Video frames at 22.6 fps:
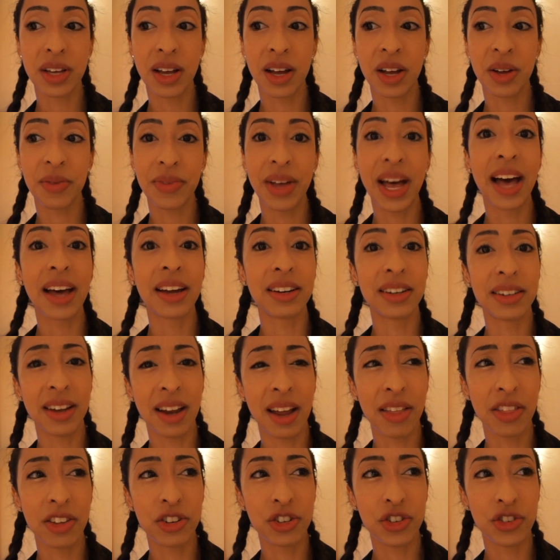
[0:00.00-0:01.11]
um, had
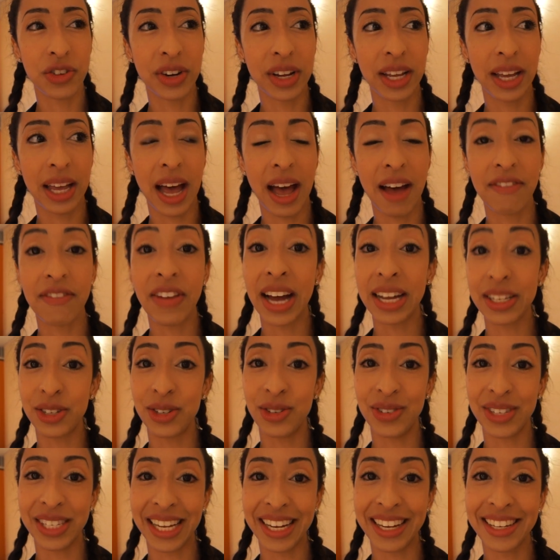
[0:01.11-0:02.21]
another drink at Fat
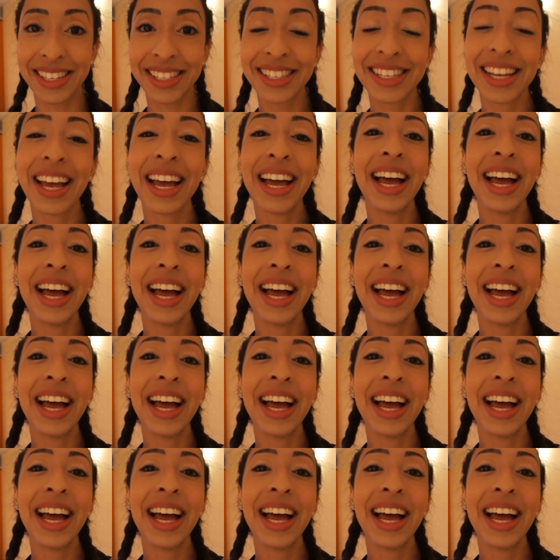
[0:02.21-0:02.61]
Tuesdays,